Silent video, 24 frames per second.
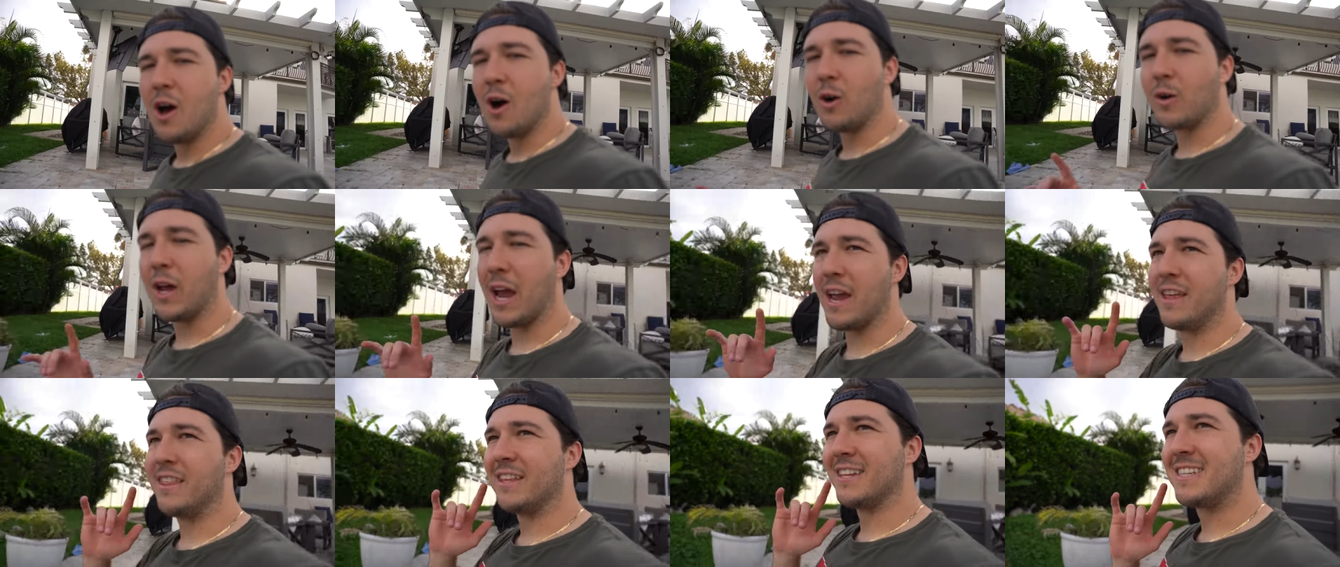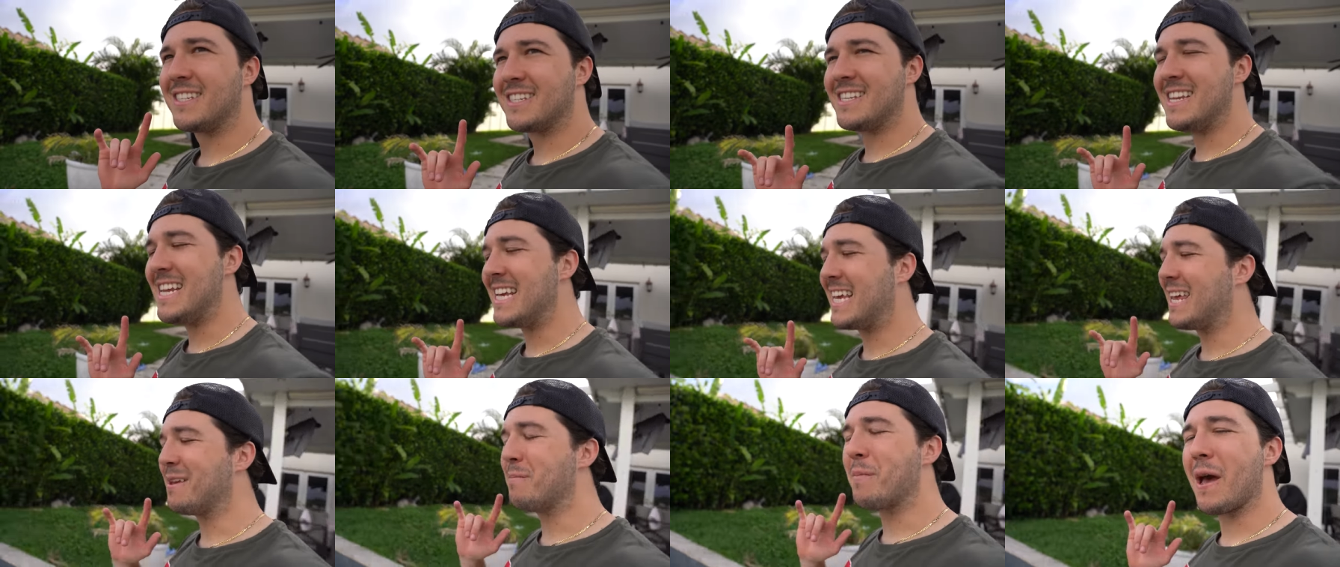Okay, the
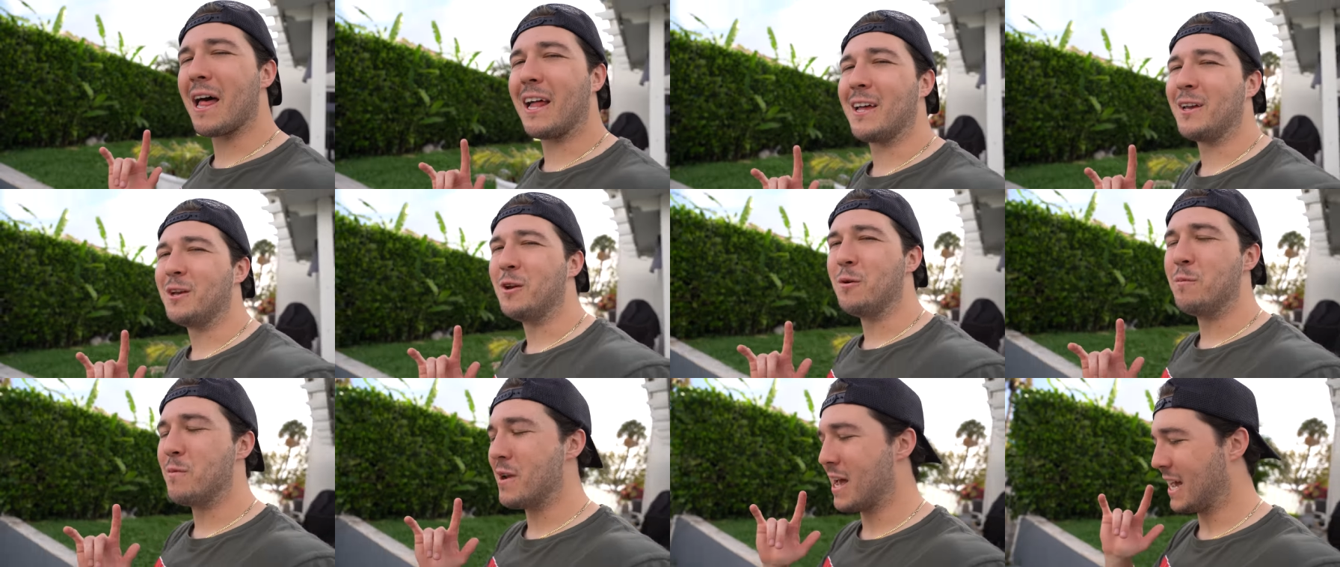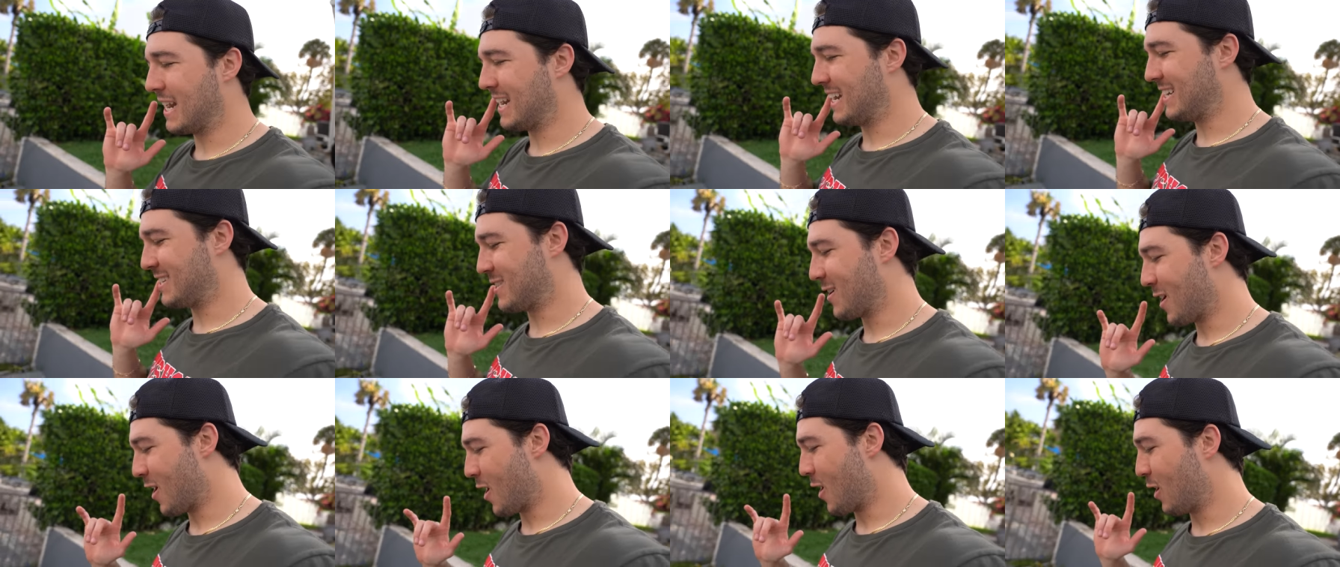sneaky ballyhoo hoop net
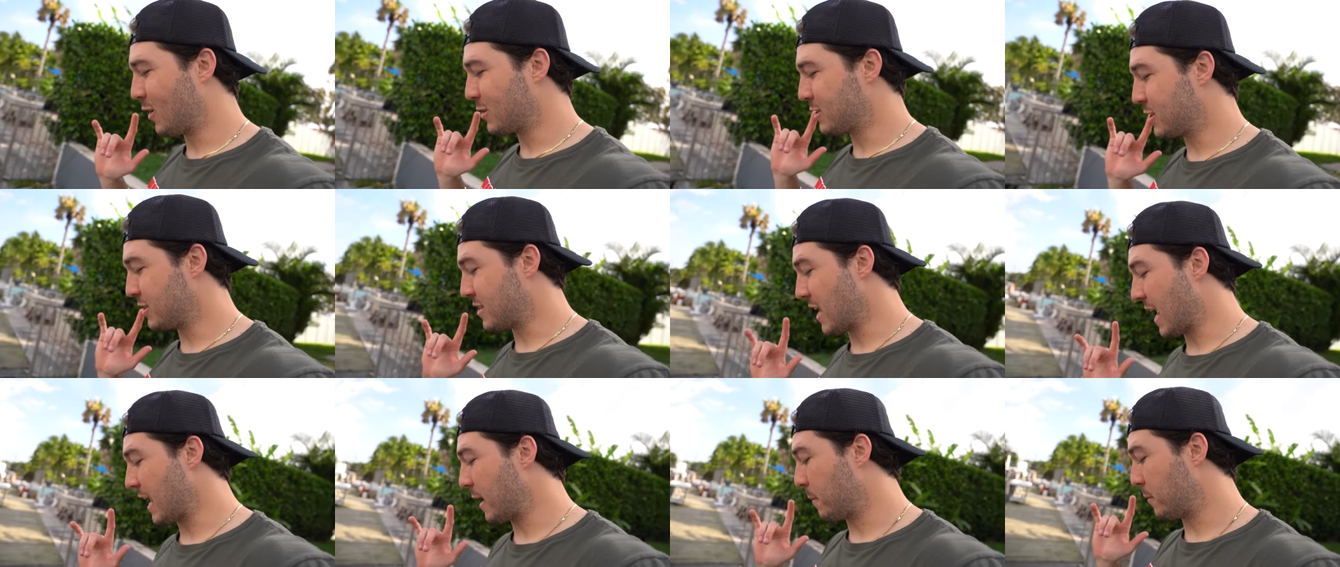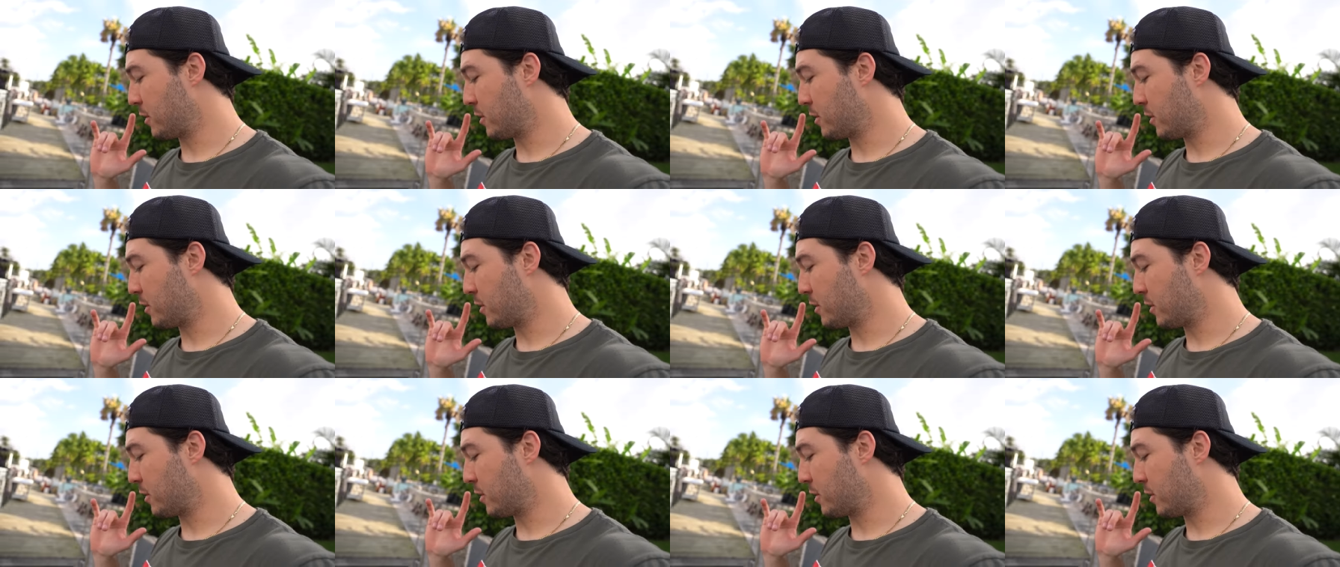is all set.